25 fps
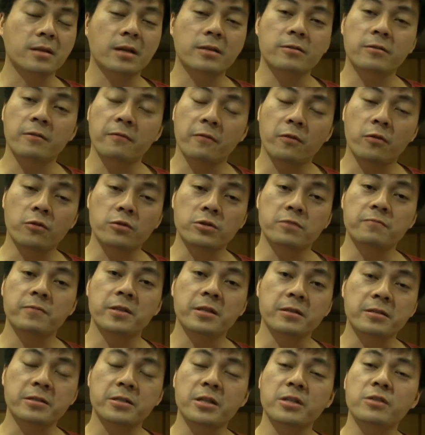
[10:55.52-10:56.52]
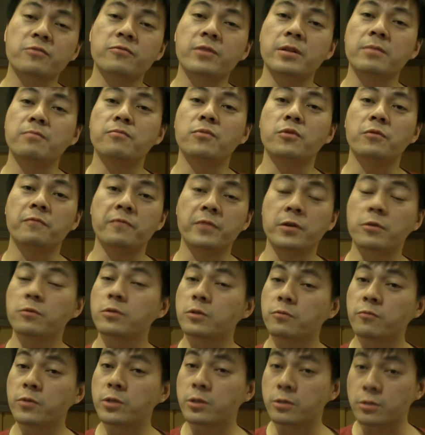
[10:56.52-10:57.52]
that of course will generate more
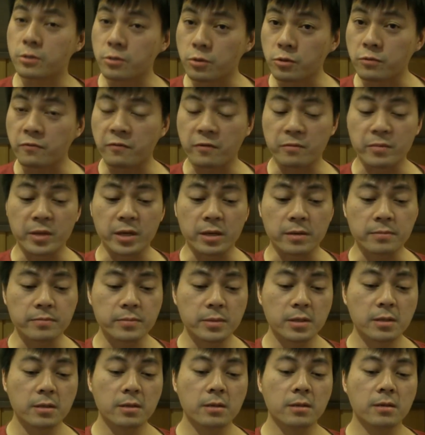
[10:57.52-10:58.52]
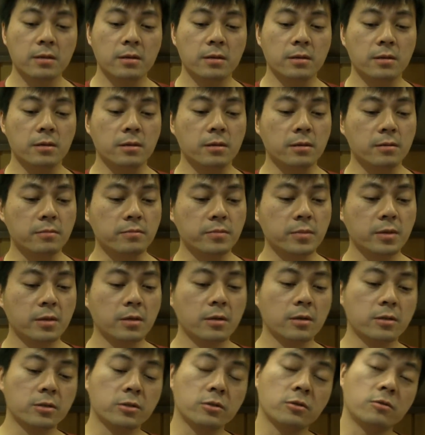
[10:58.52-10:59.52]
views, which is good for me.
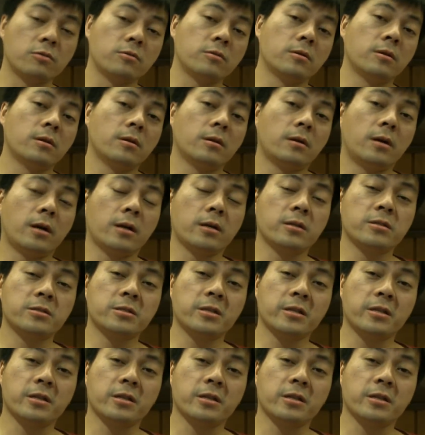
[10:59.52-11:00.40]
So I can say